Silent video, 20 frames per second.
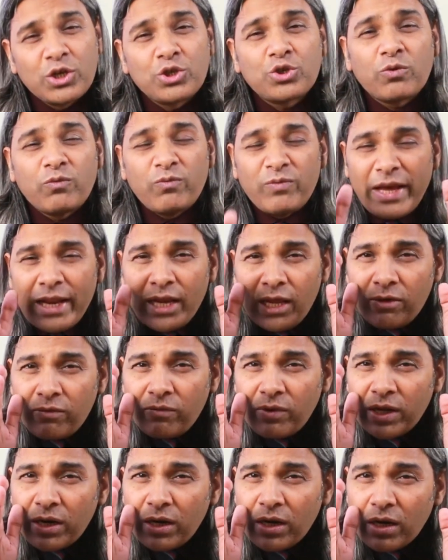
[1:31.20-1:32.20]
So
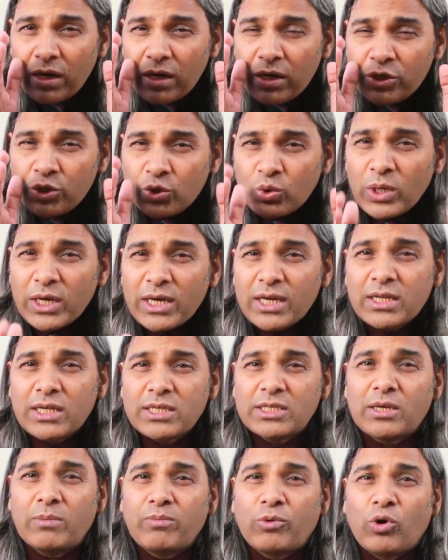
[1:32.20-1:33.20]
whenever you are in
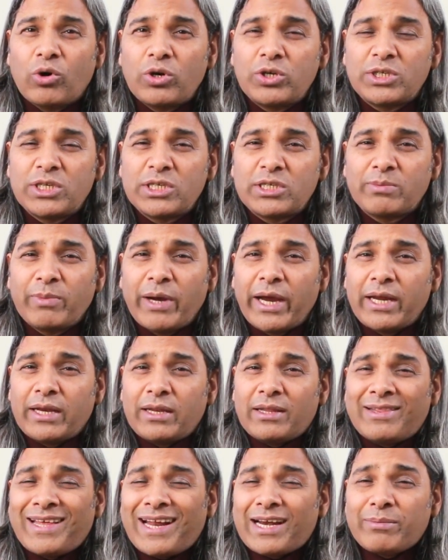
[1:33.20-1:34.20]
the subconscious
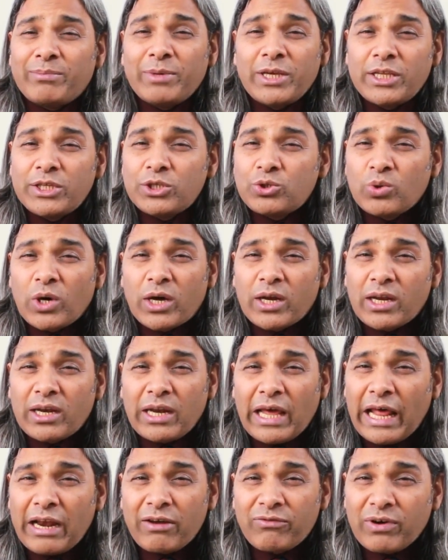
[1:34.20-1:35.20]
mind, that means you are
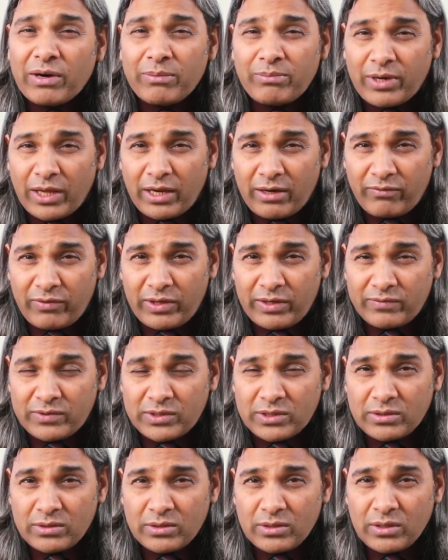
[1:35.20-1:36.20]
in alpha brain
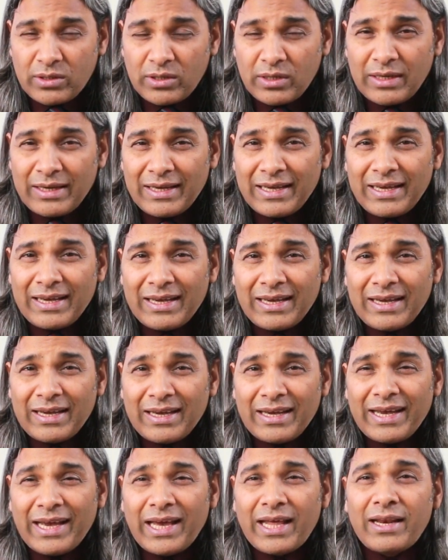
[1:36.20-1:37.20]
waves.
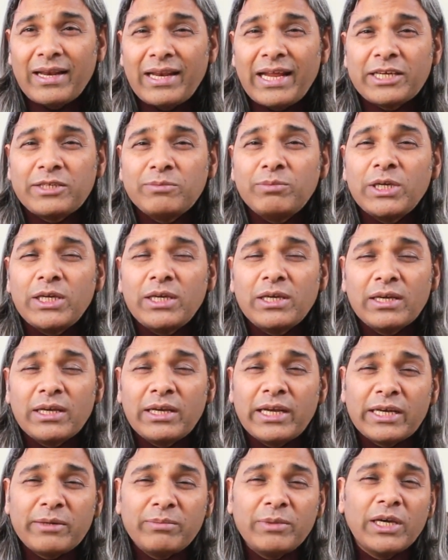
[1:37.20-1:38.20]
And let
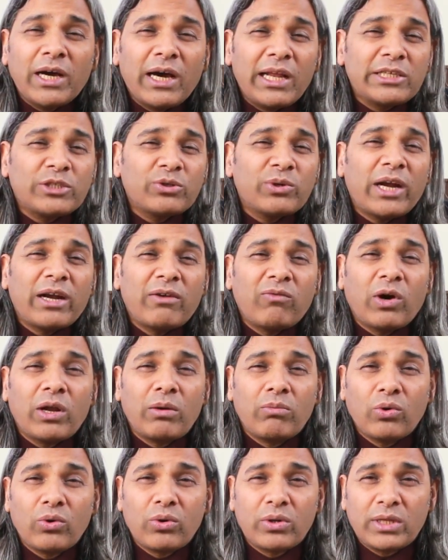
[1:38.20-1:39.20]
me also add
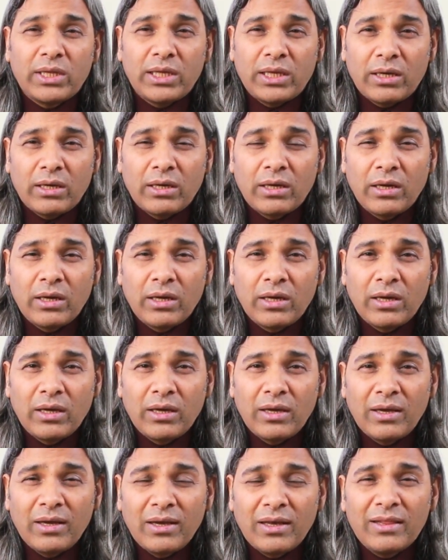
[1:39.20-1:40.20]
one more thing,
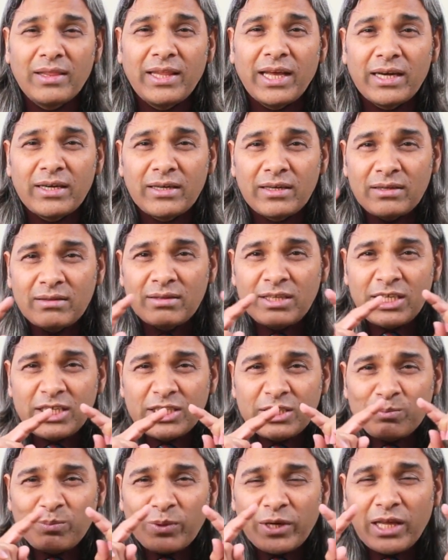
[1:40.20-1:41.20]
that
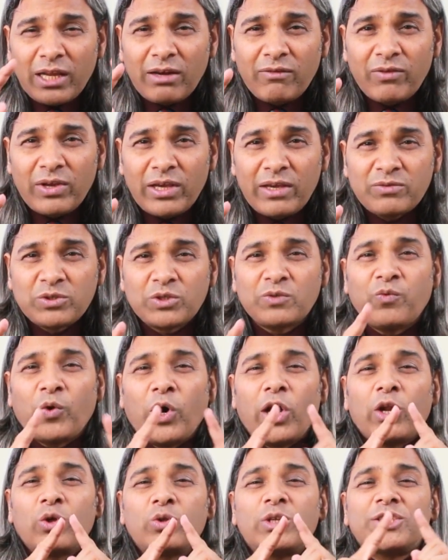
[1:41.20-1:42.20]
these brain waves
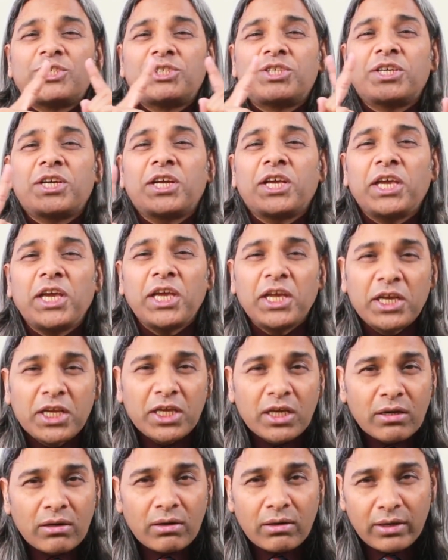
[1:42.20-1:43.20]
follow the
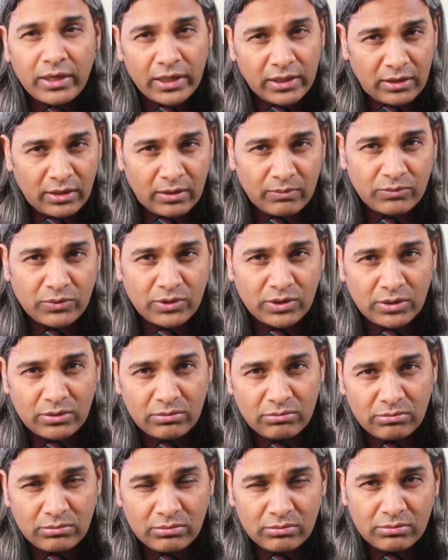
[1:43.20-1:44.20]
circadian rhythms.